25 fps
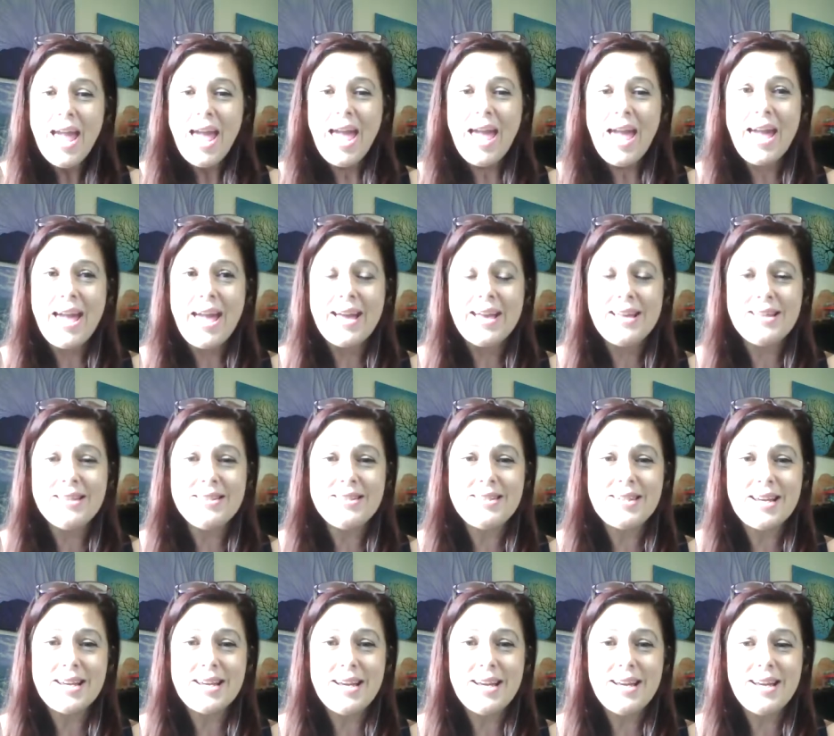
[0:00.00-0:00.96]

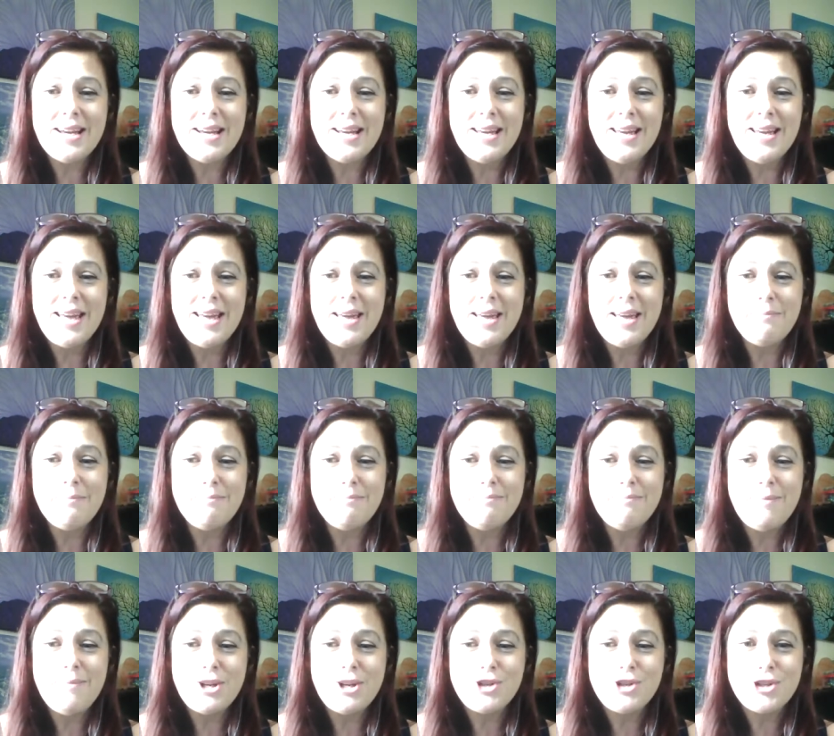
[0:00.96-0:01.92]
and
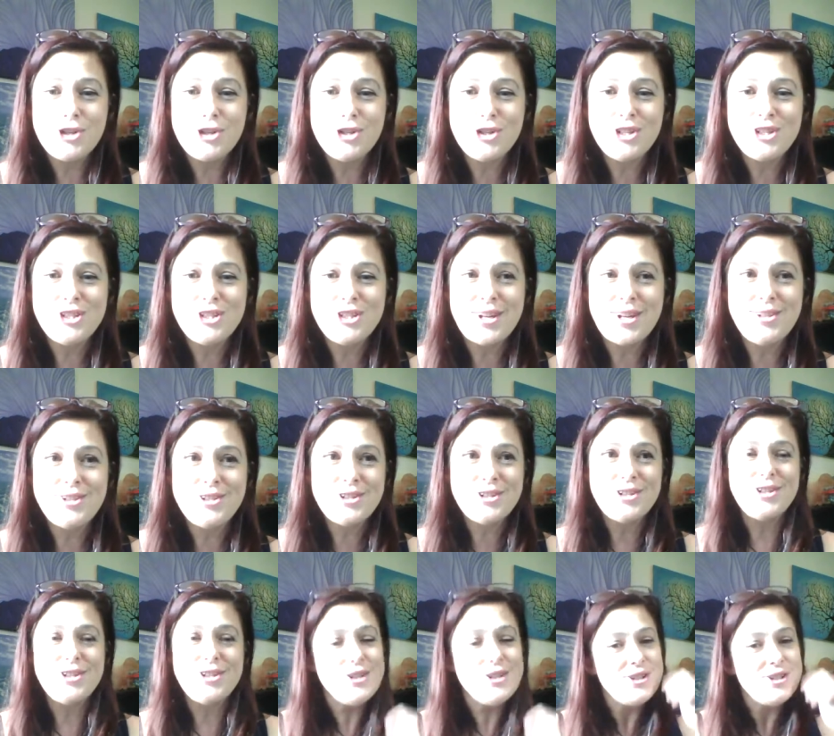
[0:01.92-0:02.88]
make sure you send
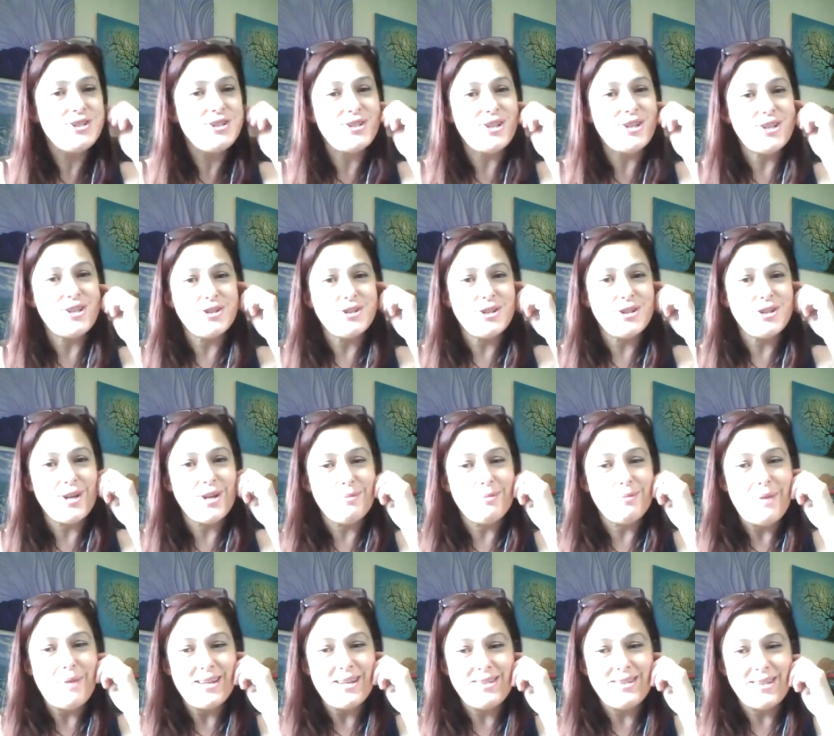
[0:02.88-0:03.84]
her a
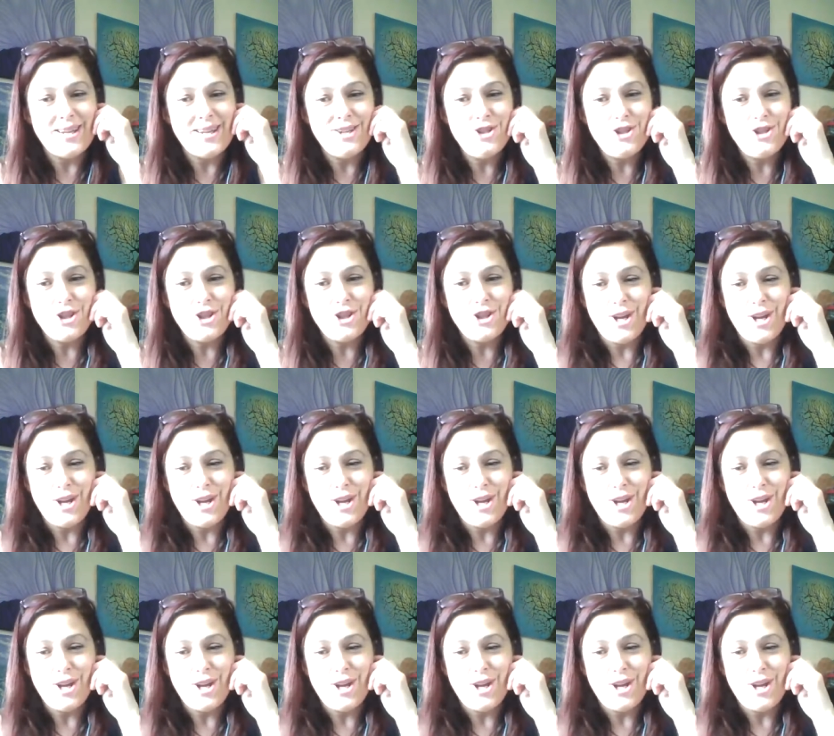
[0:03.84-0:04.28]
message,